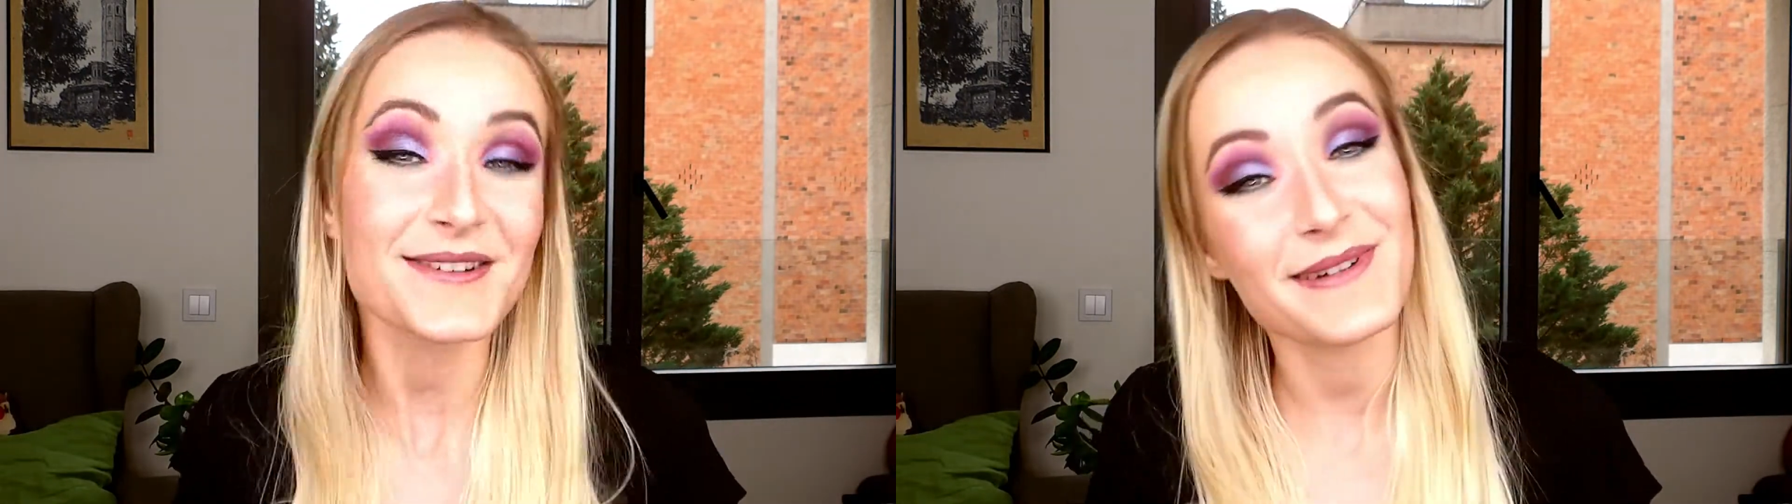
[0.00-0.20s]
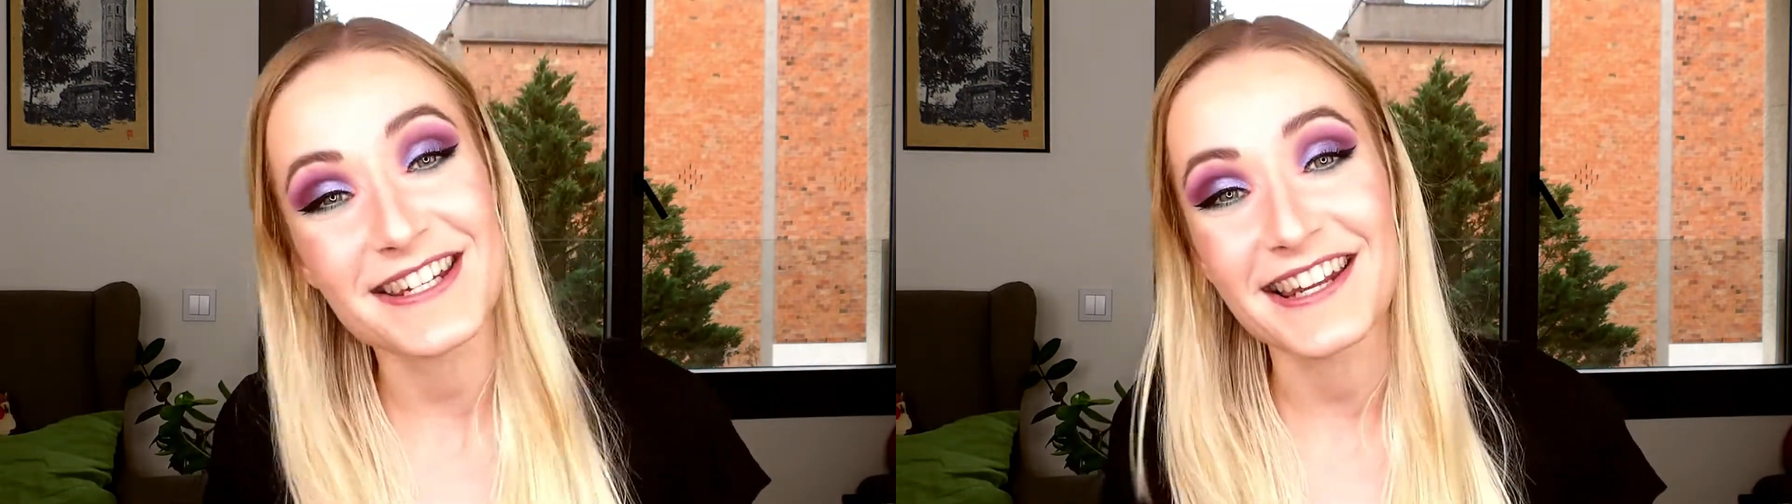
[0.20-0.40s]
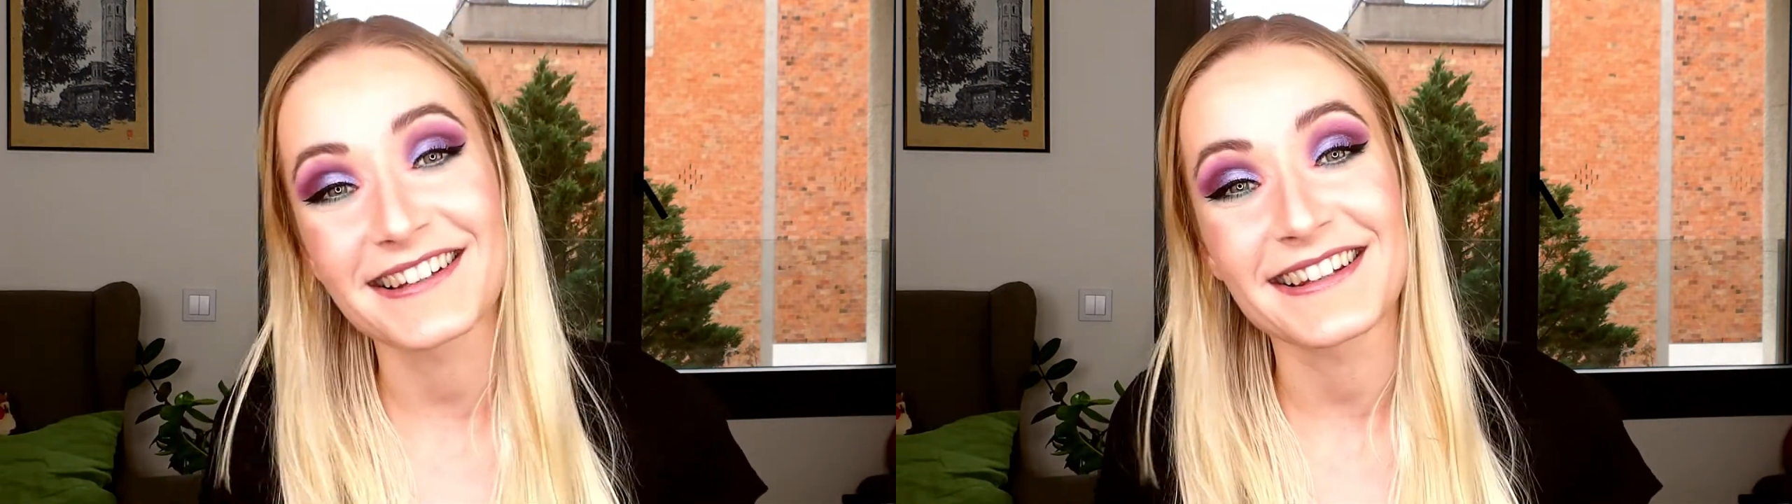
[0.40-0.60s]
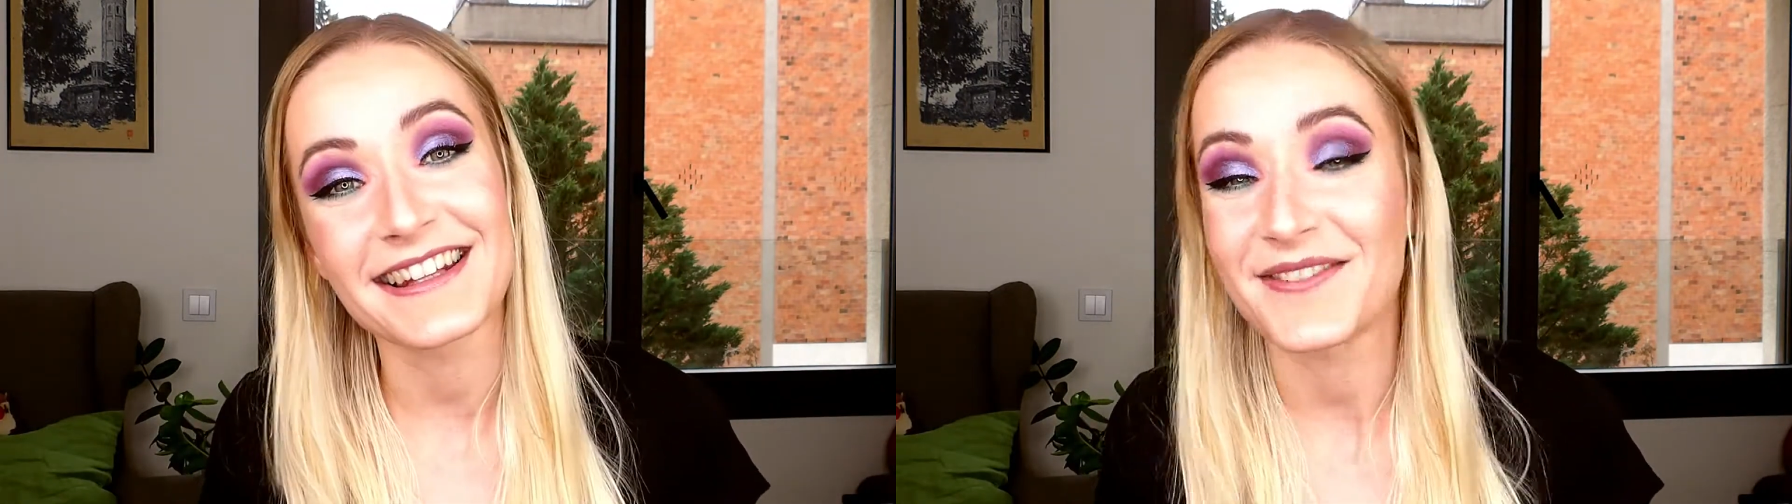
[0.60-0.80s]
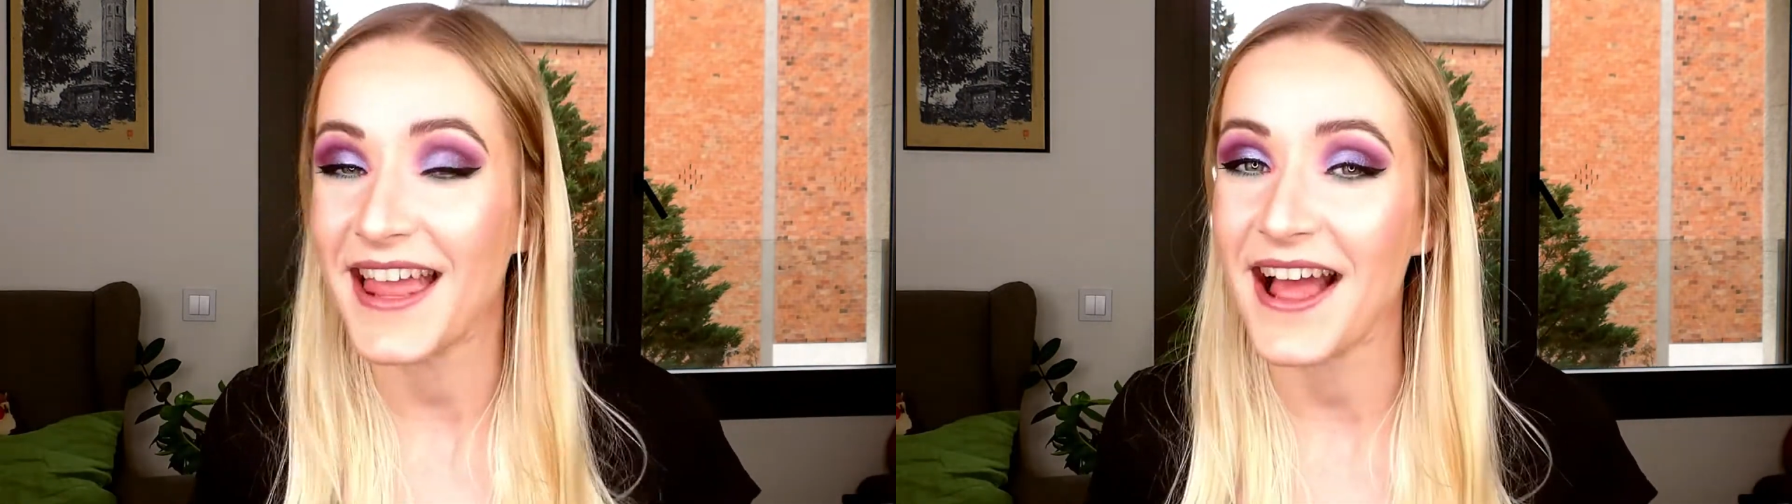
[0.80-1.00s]
to my channel
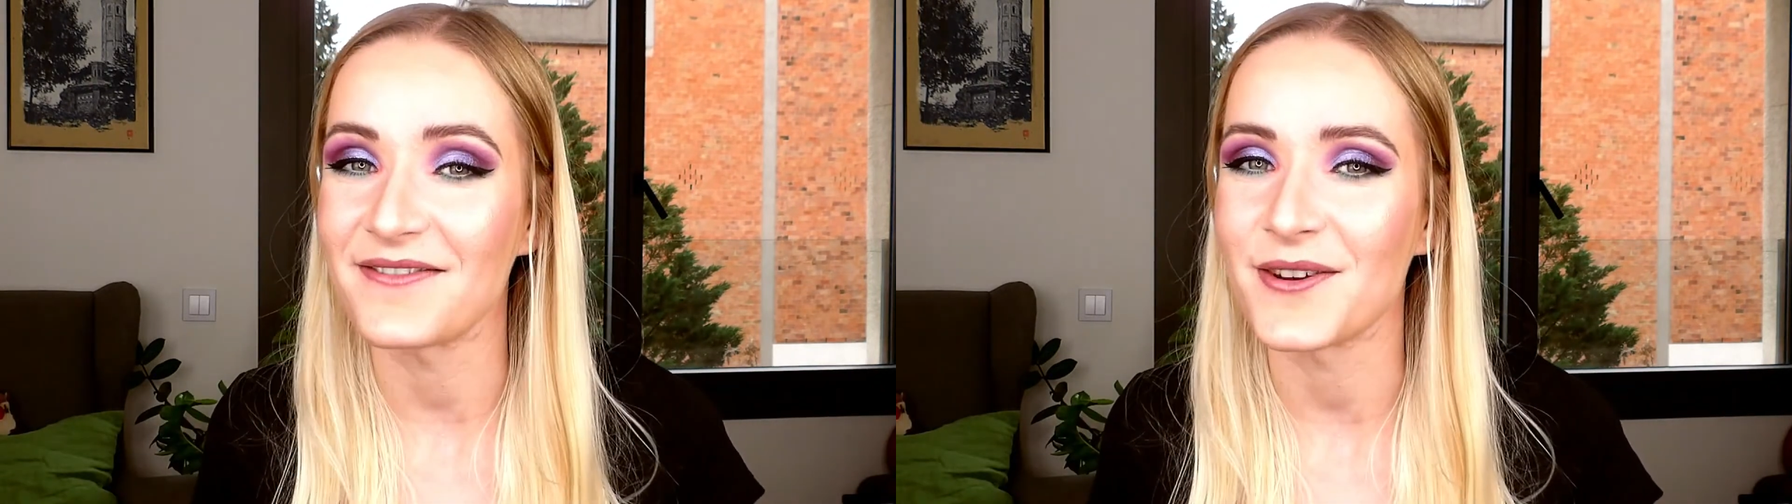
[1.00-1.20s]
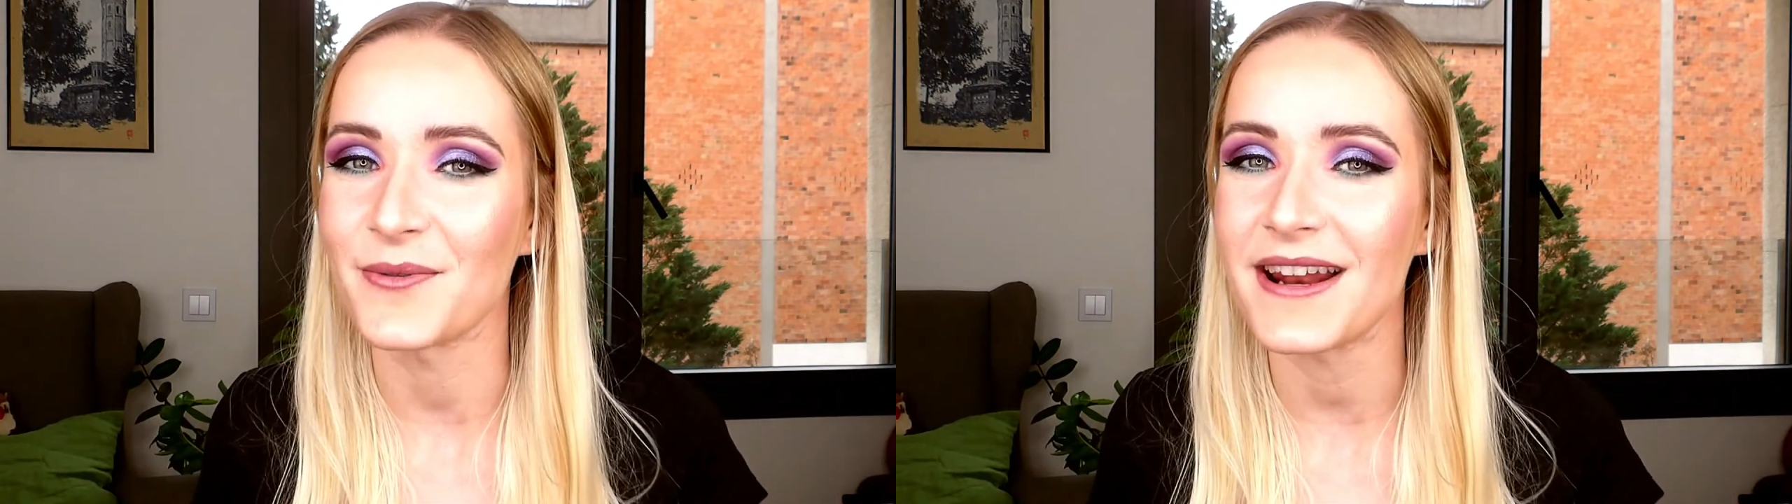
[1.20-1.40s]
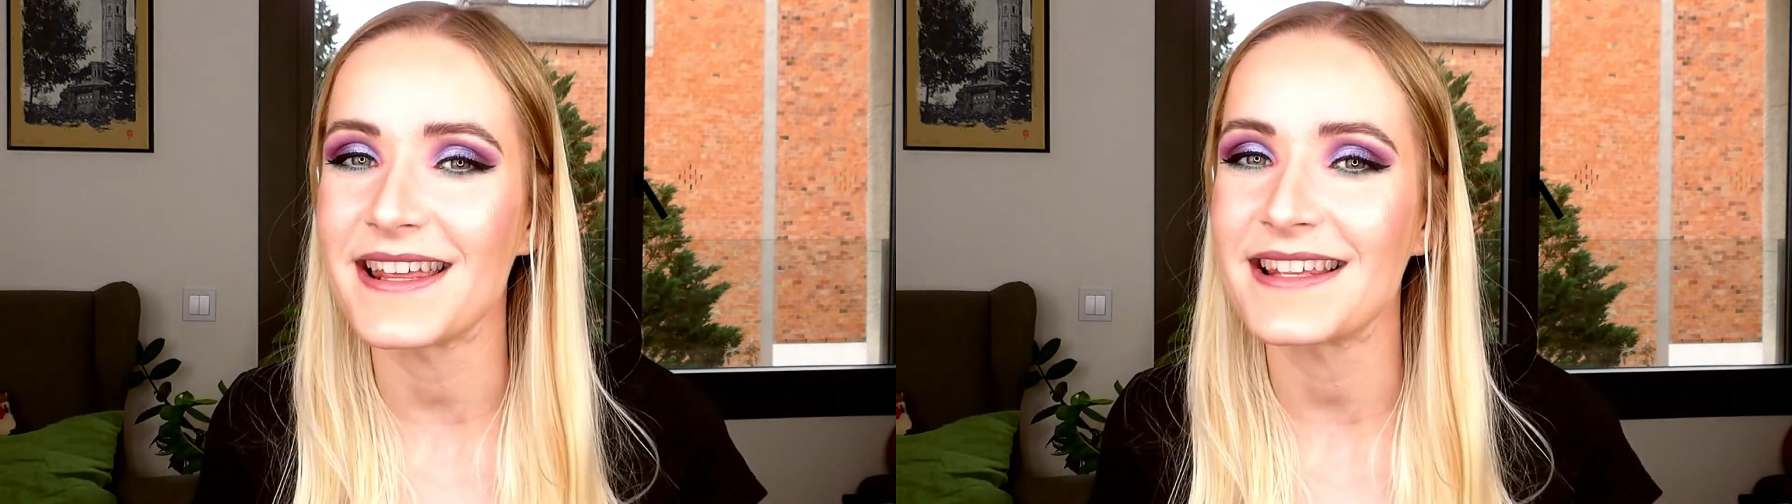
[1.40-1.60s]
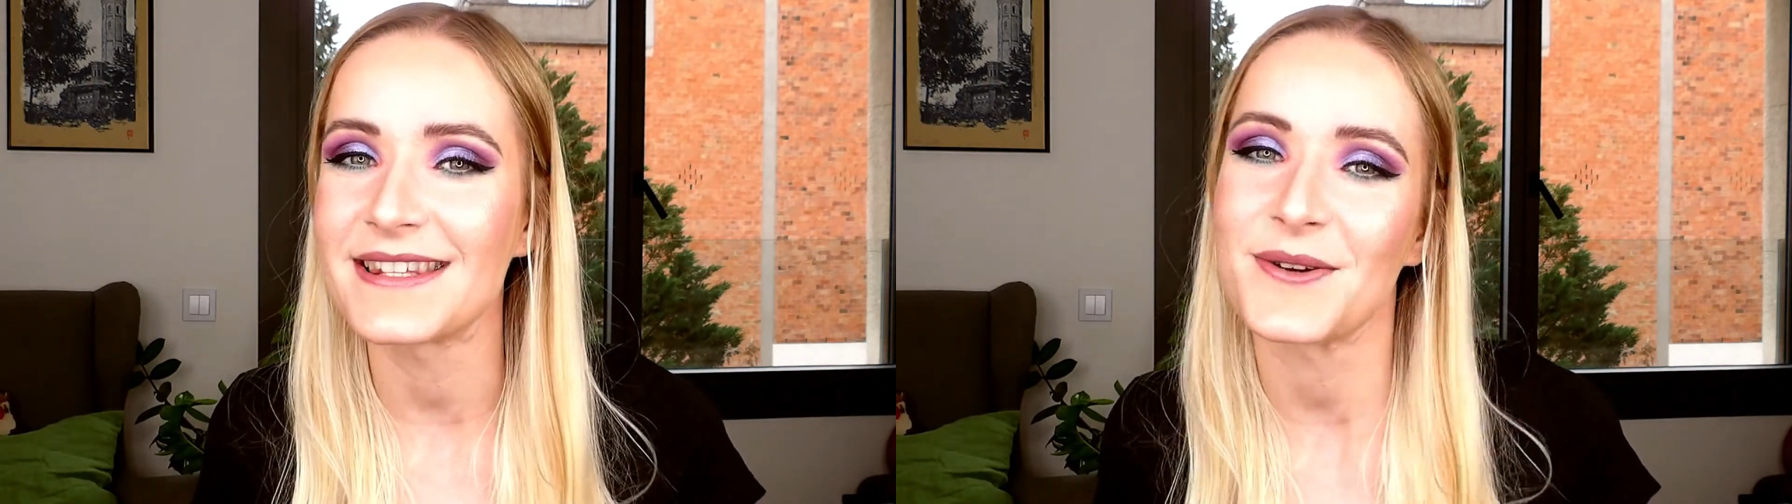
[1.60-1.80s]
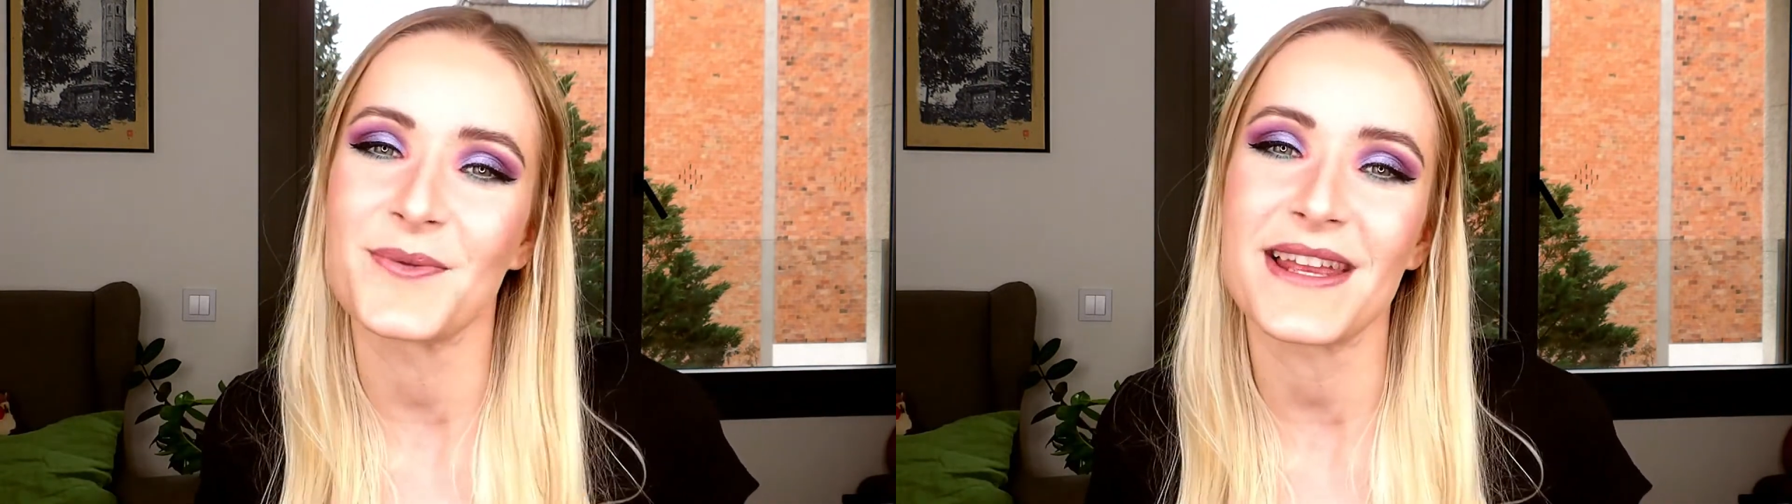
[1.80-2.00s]
if you haven't already,
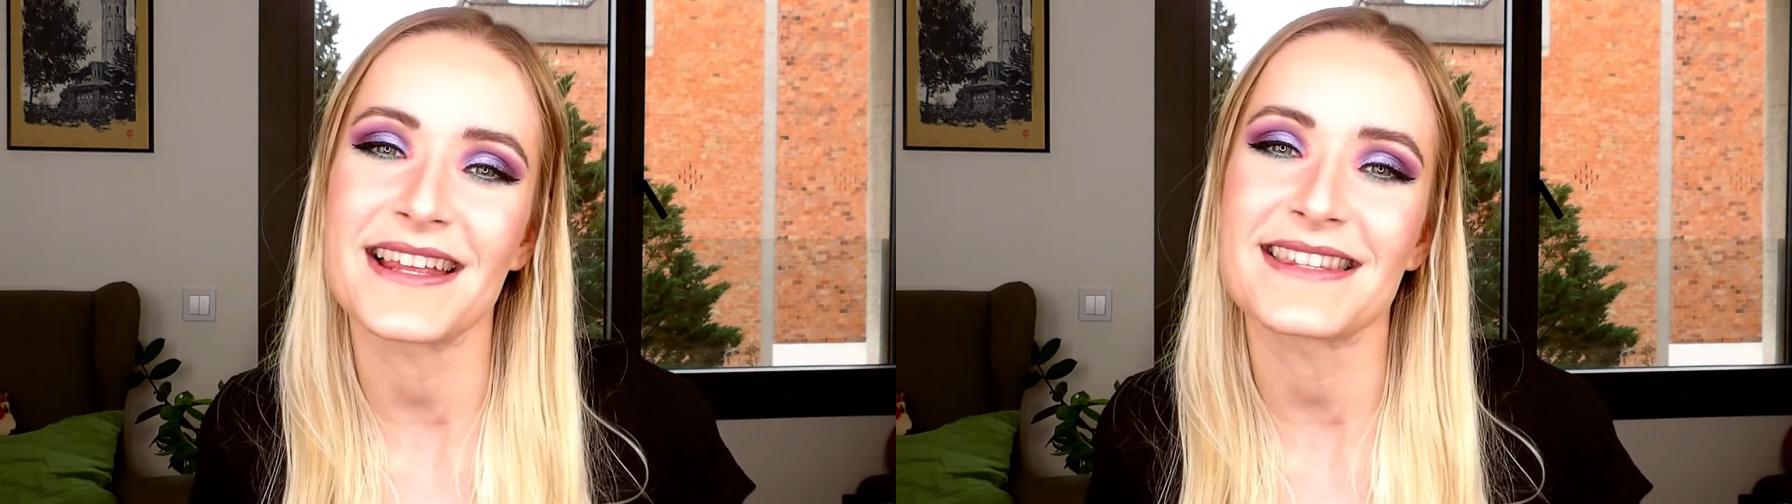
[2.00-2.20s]
so we can